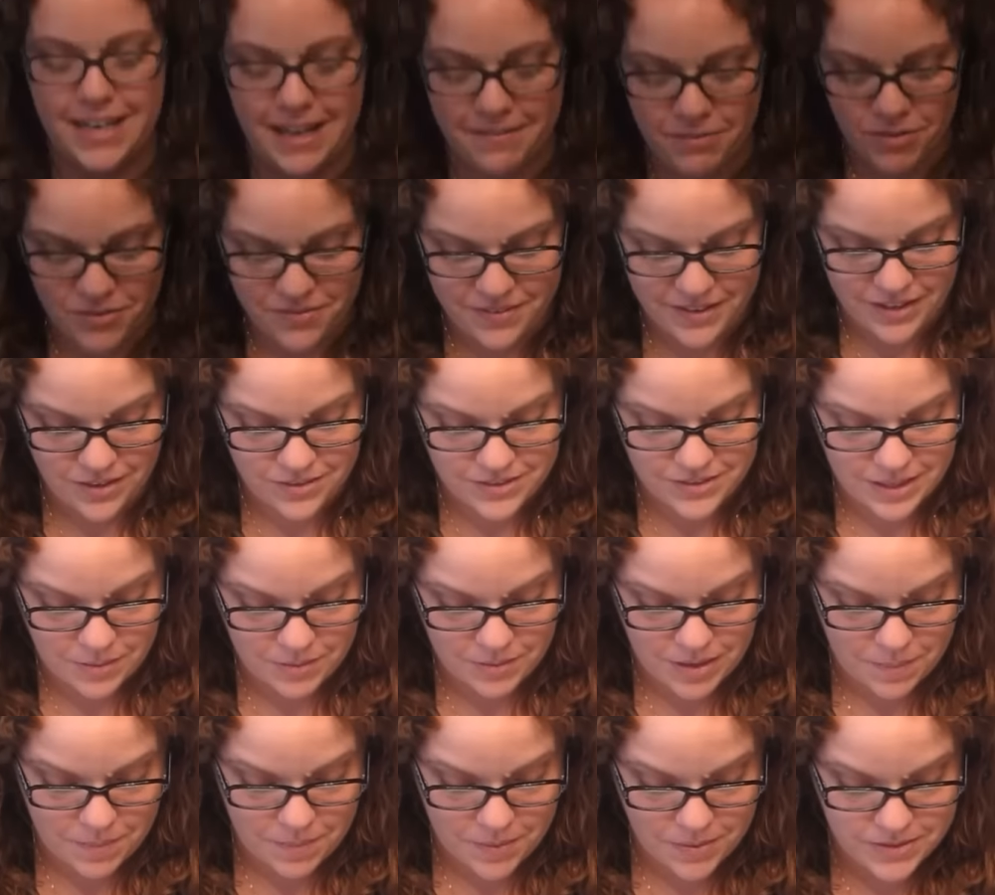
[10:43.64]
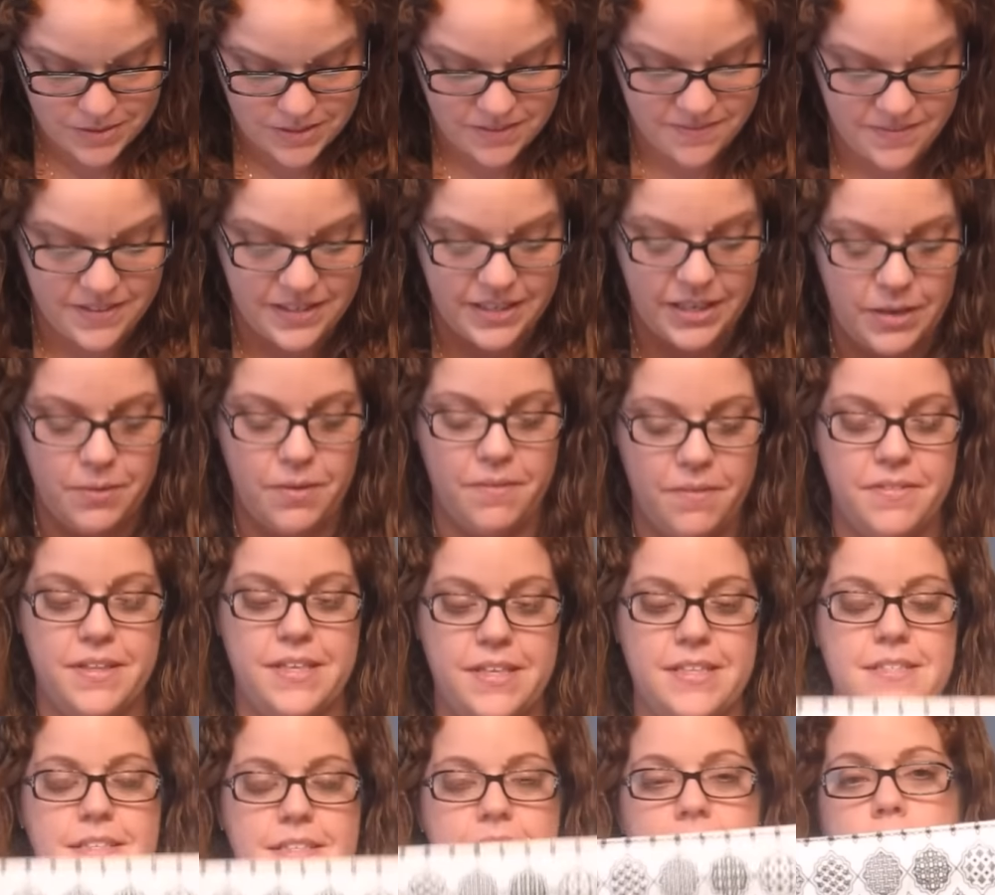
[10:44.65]
never fails that when I post a video of
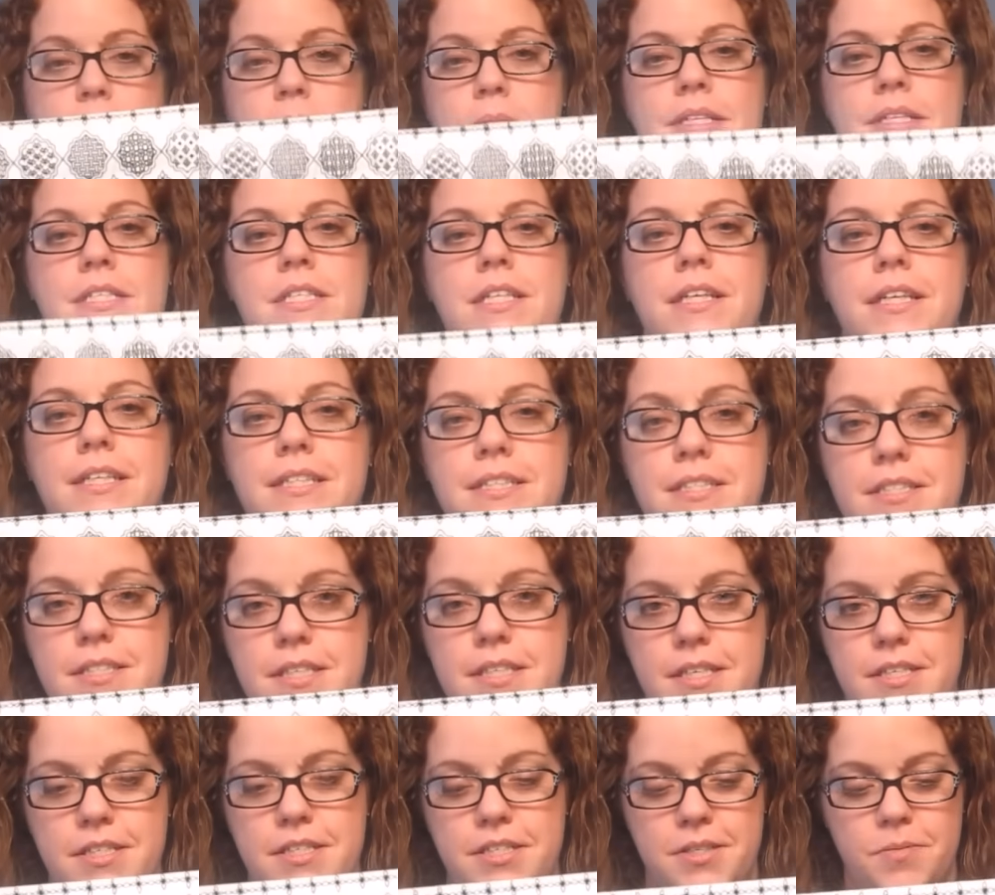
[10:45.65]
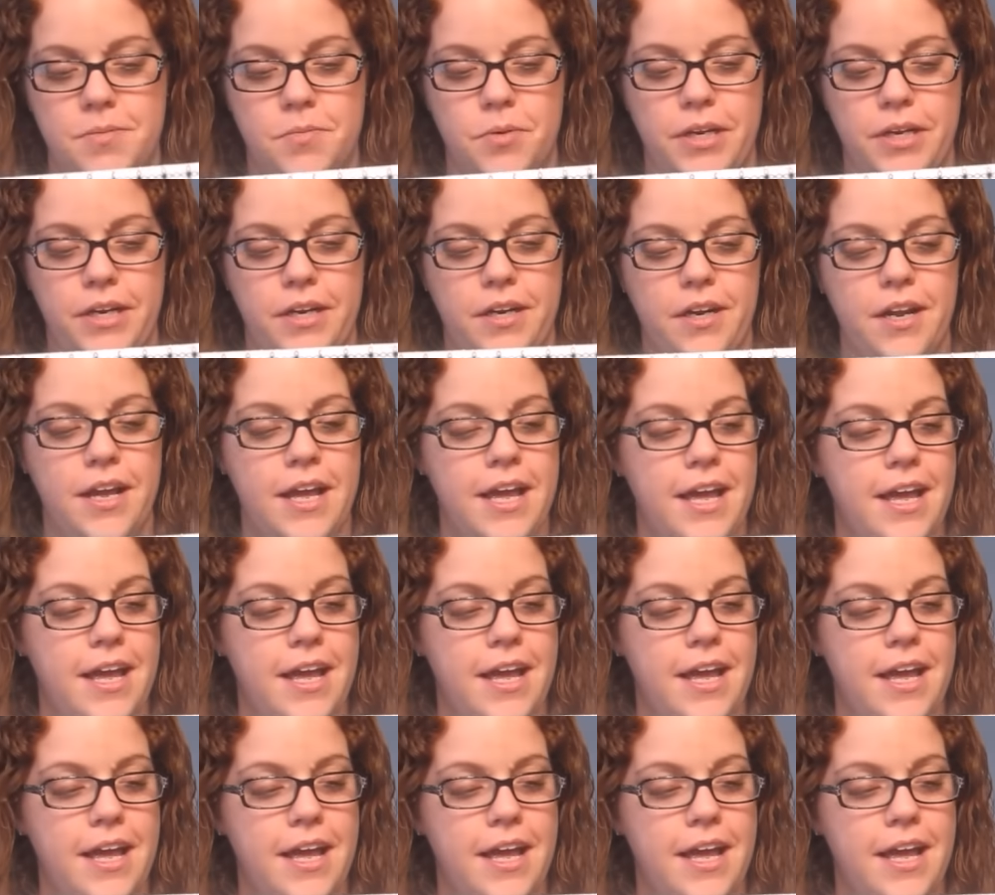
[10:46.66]
this, I'm missing a stitch somewhere.